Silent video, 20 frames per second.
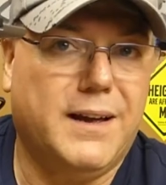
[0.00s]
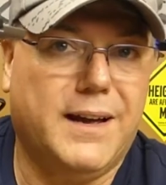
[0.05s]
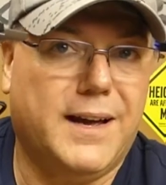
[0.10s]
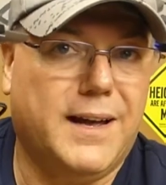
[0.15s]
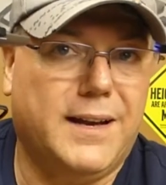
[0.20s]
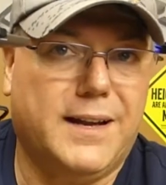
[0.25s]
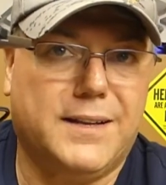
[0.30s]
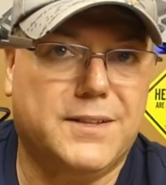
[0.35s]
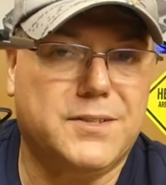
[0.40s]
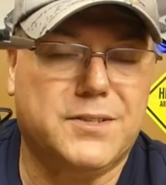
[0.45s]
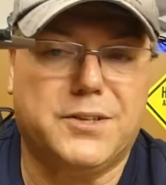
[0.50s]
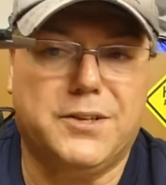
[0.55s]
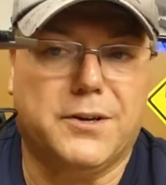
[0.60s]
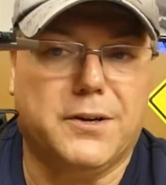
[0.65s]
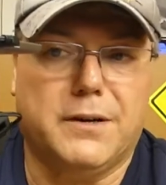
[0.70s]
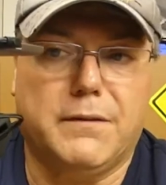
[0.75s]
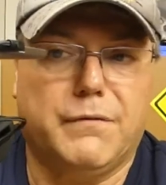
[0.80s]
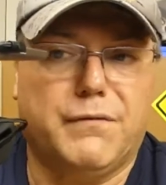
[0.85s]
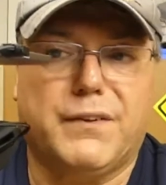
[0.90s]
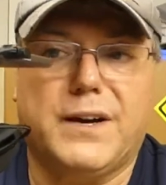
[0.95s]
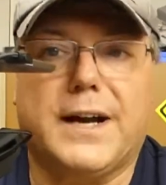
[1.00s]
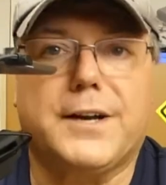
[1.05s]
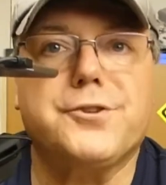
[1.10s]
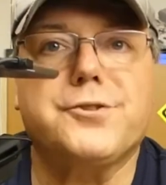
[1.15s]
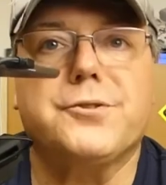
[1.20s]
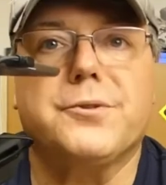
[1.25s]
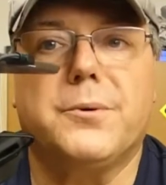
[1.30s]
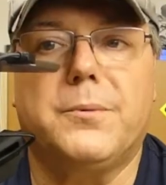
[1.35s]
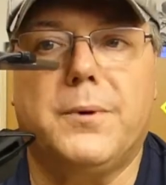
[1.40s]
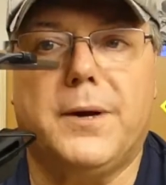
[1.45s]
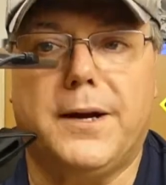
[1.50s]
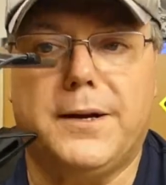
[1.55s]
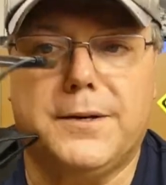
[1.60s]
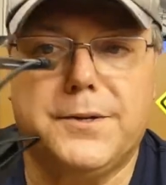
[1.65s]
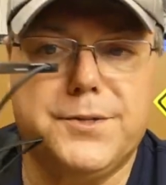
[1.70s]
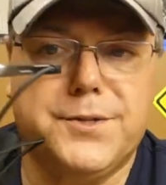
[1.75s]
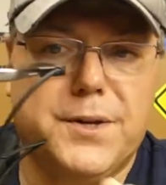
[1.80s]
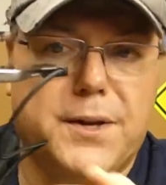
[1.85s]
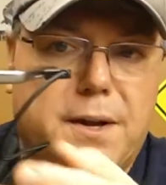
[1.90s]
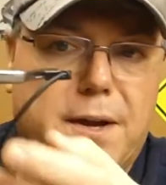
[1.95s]
and you're going to fracture the
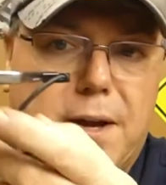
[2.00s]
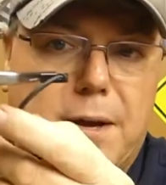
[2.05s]
wires.